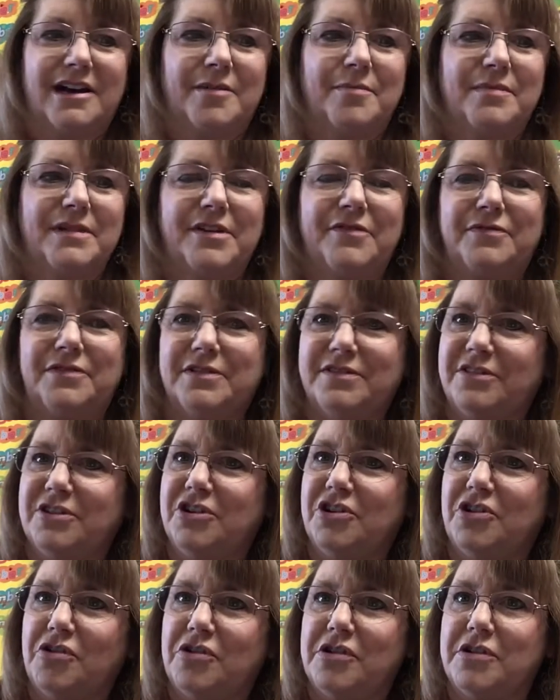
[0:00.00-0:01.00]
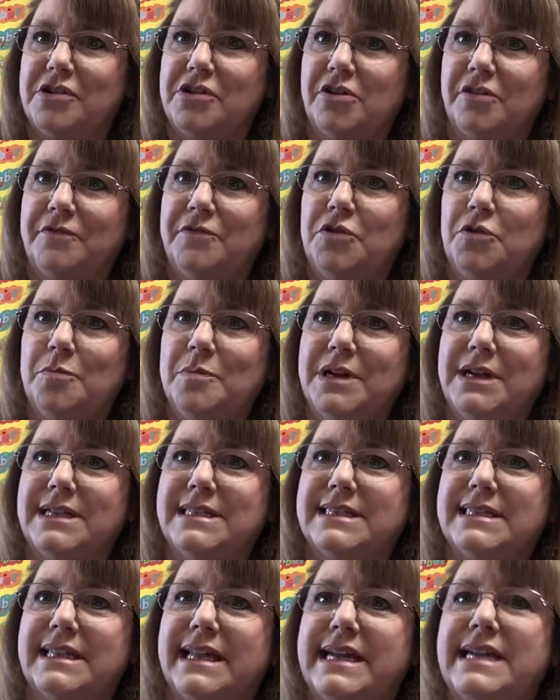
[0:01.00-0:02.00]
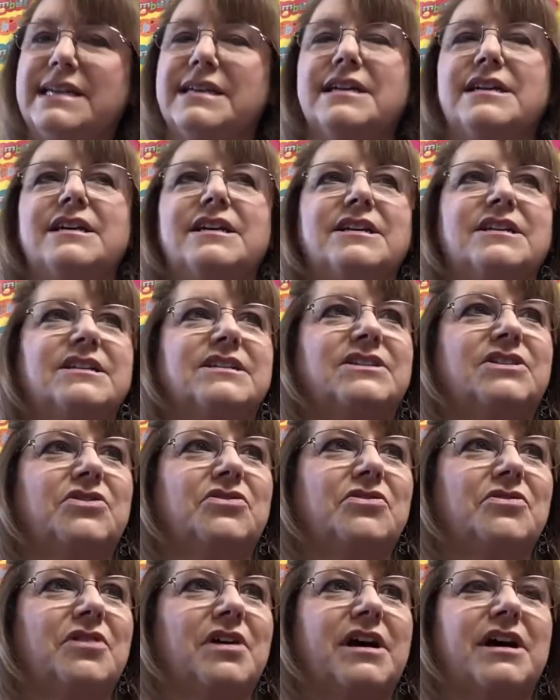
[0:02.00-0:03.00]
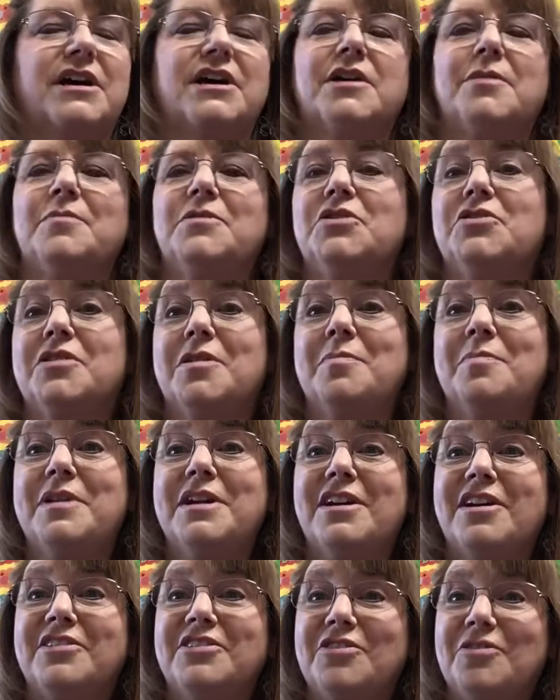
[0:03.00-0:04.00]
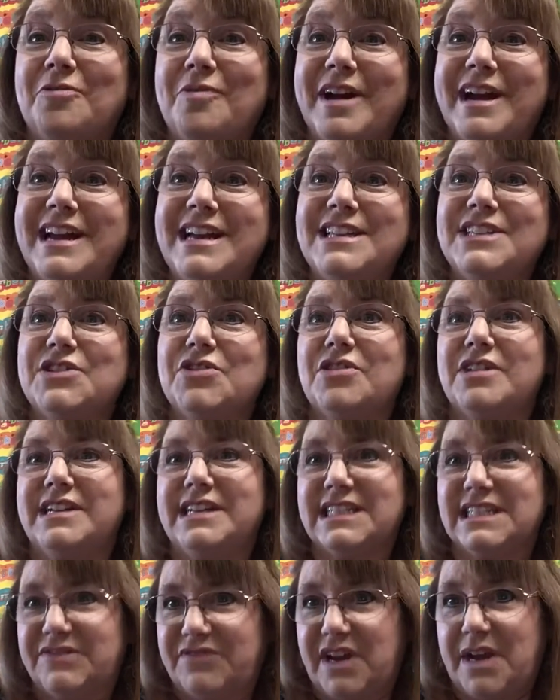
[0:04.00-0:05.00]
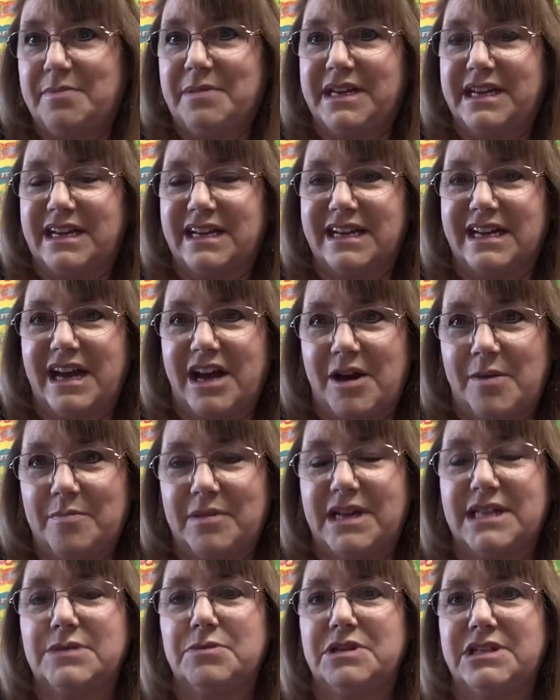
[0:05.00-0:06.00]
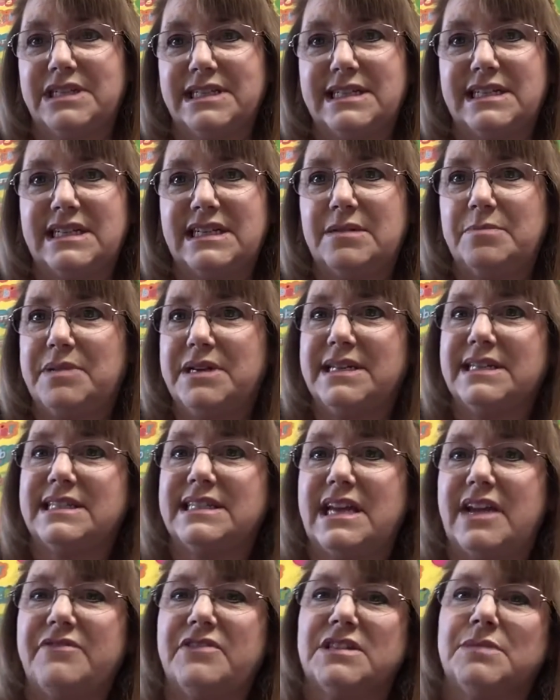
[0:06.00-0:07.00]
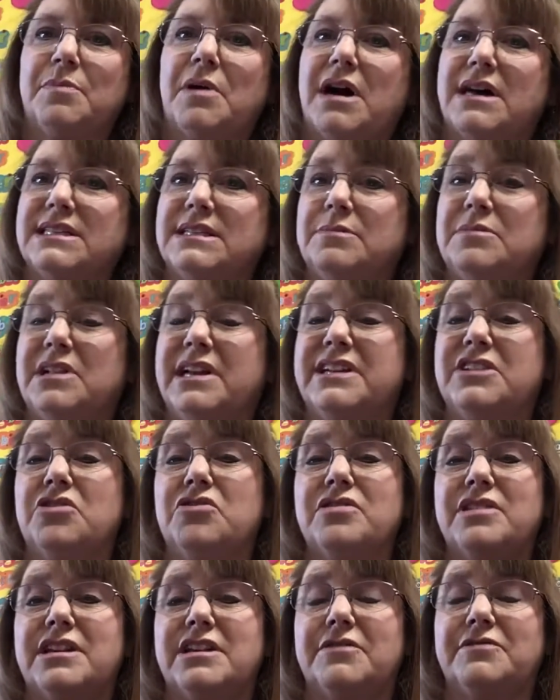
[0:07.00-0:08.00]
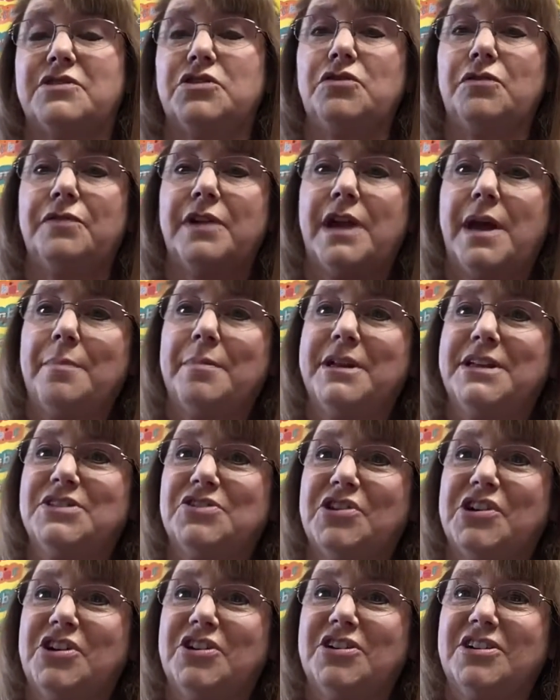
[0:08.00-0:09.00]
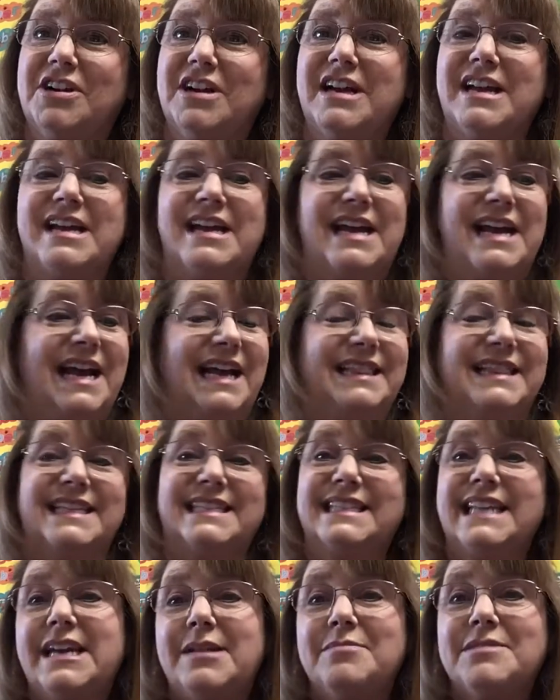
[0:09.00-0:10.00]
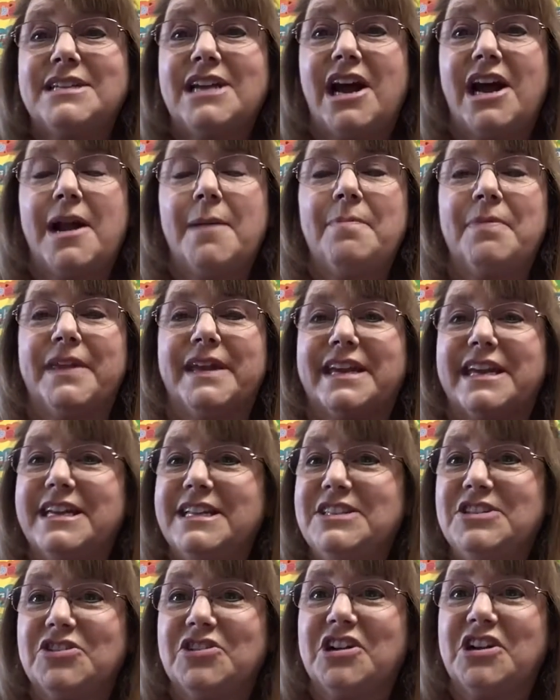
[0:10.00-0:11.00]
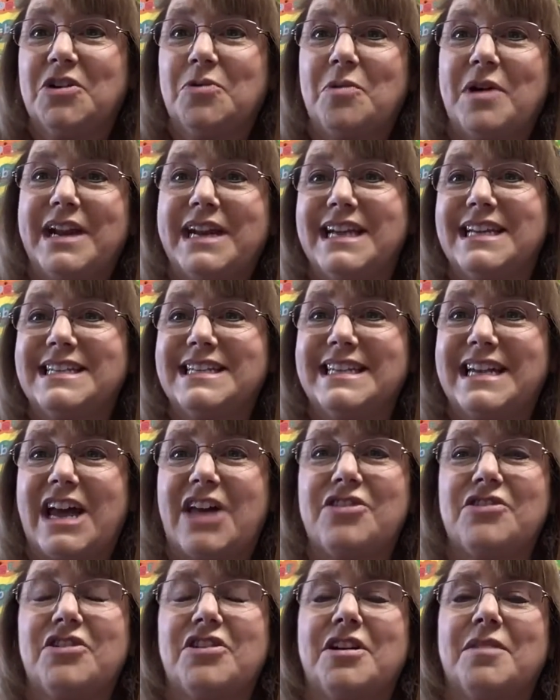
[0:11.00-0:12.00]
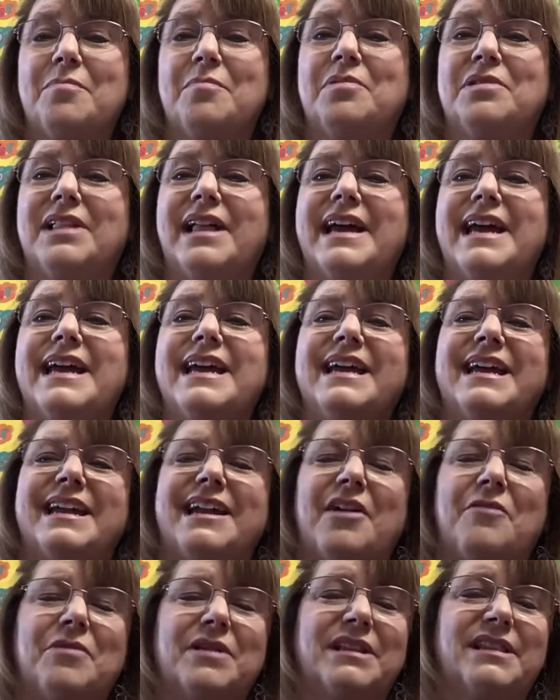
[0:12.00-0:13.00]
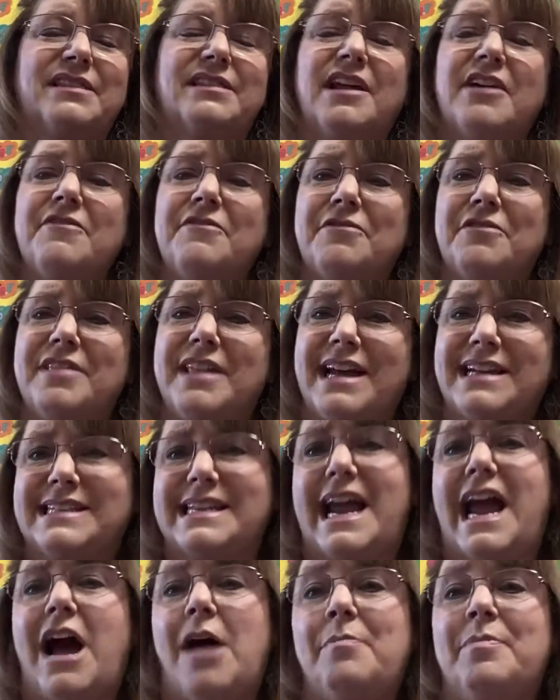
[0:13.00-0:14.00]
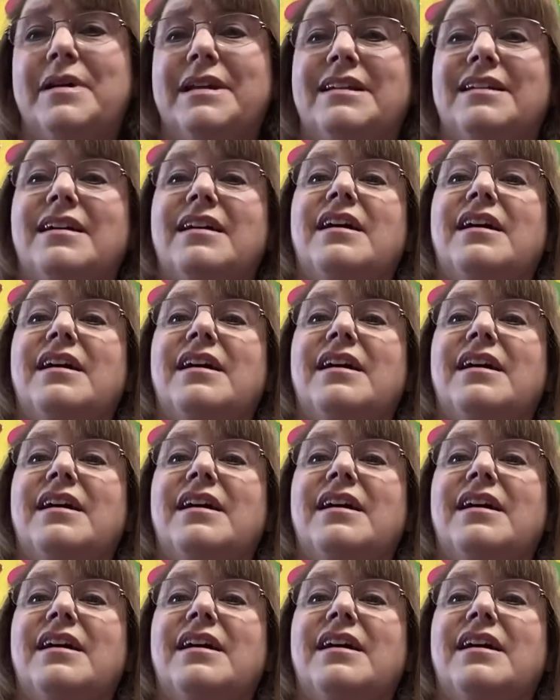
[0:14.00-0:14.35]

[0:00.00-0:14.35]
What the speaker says: if you're a few minutes late. So you could be on your way so the next family can come because we just need to be as safe as possible. I know that if two families are here at the same time, the kids are going to want to get together and play, and I would love for that to happen.